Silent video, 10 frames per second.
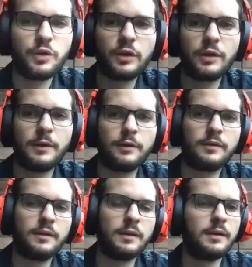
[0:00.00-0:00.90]
about
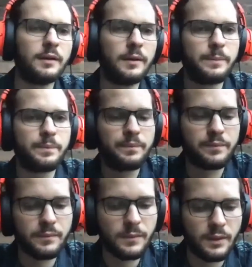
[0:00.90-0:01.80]
the
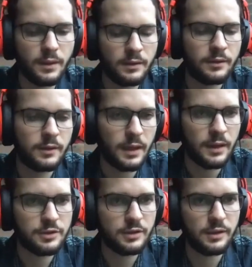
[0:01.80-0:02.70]

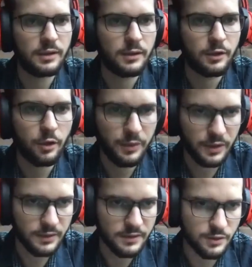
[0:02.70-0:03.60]
international
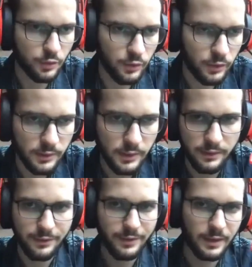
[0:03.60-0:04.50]
community's role
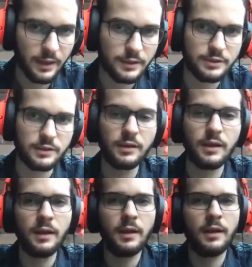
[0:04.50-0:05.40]
and their reaction.
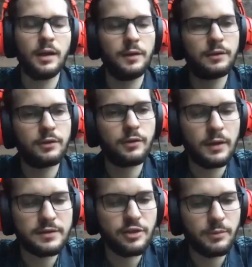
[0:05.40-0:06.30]
I wanted to
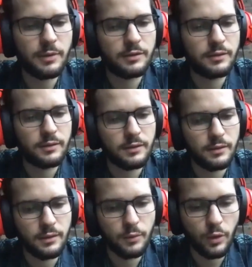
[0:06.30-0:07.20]
ask you about
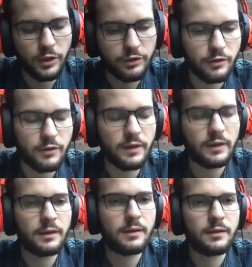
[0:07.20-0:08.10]
why do you
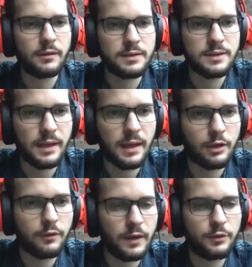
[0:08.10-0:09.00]
think there's a lack
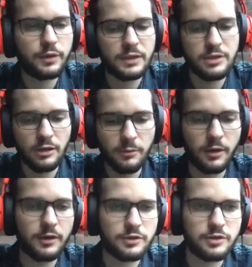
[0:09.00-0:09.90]
of outrage
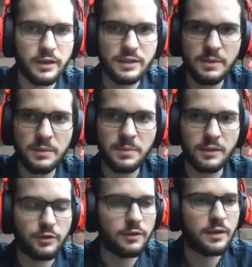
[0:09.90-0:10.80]
among the Chinese people?
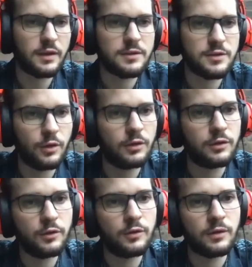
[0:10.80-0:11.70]
Do you think it's all
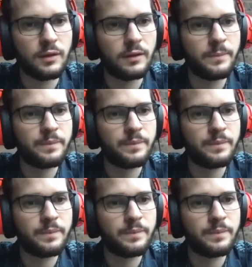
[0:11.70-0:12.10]
due to the